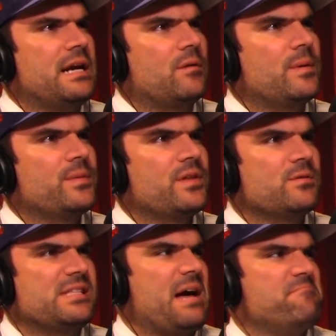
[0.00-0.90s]
And I remember there
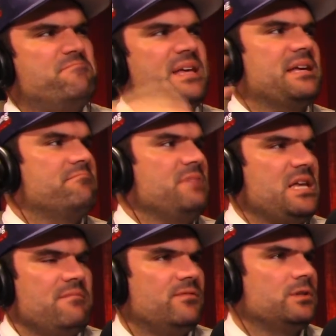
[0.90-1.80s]
was that big
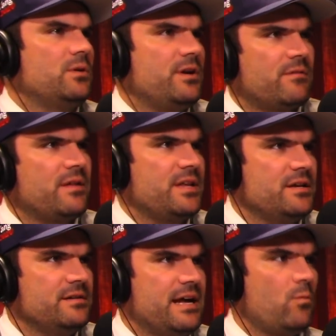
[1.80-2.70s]
meme floating around the
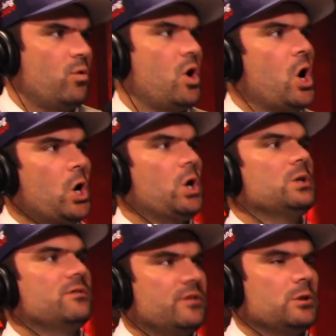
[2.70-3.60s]
internet where
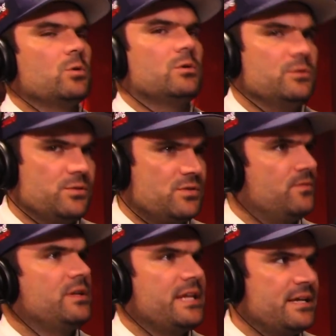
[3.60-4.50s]
all of the local news
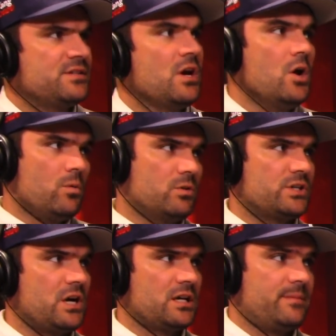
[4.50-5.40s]
affiliates were
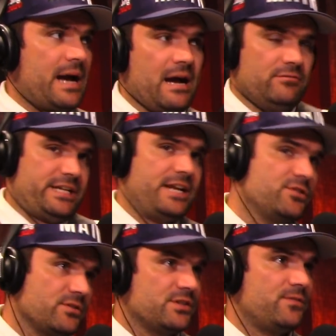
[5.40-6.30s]
talking about how
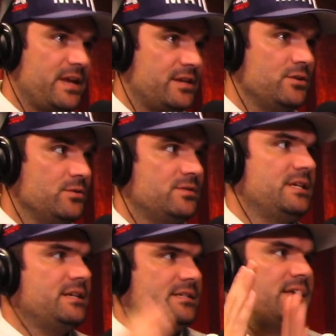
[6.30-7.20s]
dangerous fake news
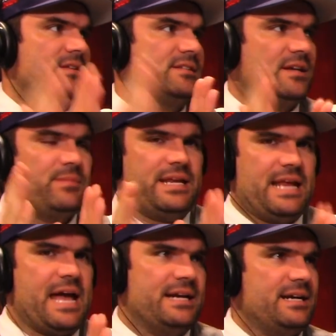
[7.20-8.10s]
is. And then
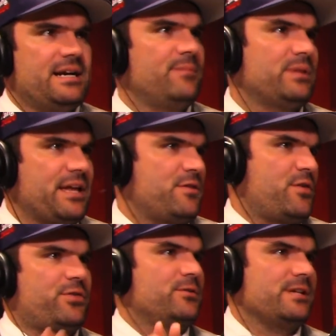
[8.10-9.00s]
somebody edited up like the
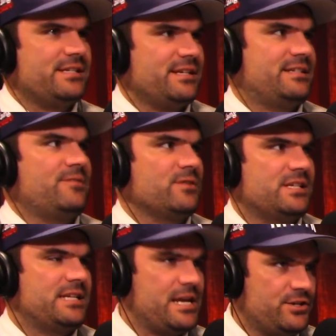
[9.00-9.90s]
36
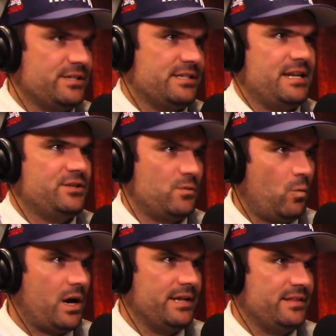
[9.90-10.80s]
different stations
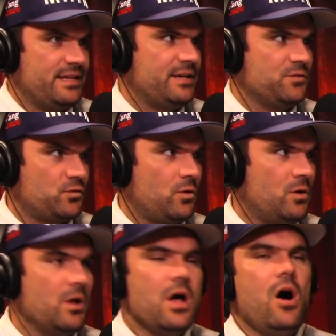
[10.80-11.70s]
nationwide that they
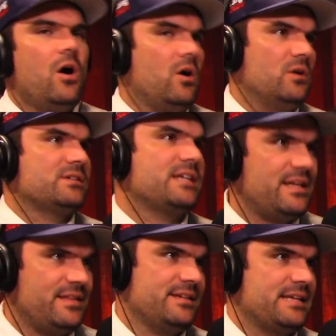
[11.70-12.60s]
control, all
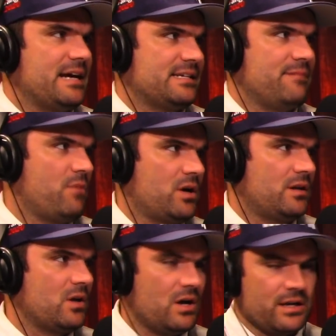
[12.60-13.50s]
saying the exact same
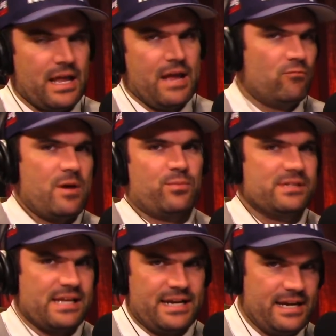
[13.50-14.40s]
monologue,
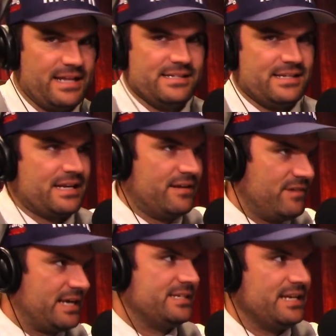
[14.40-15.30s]
representing it as this kind of
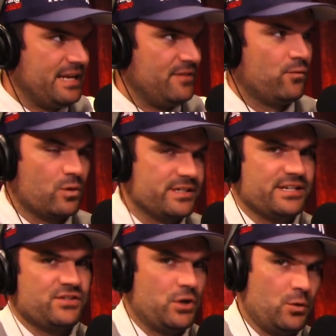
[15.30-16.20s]
1984
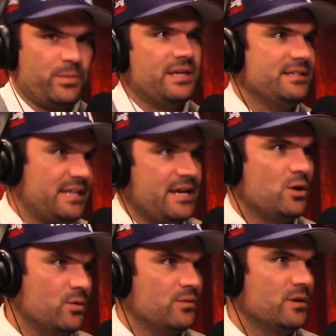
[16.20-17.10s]
dystopian
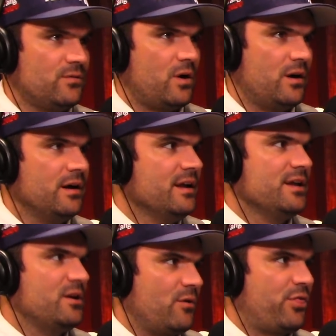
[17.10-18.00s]
takeover of our,
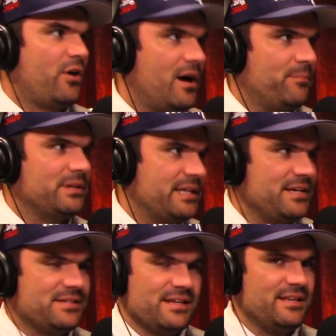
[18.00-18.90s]
you know, thought
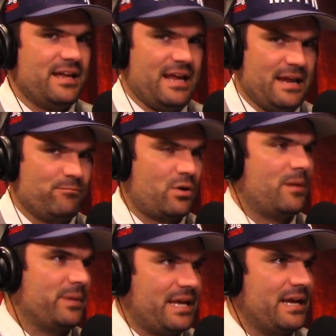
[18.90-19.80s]
police and, and
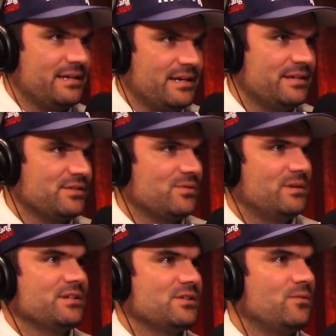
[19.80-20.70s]
propaganda and so
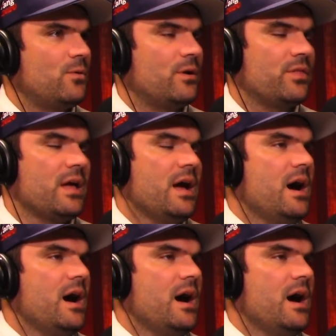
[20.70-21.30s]
on and so forth.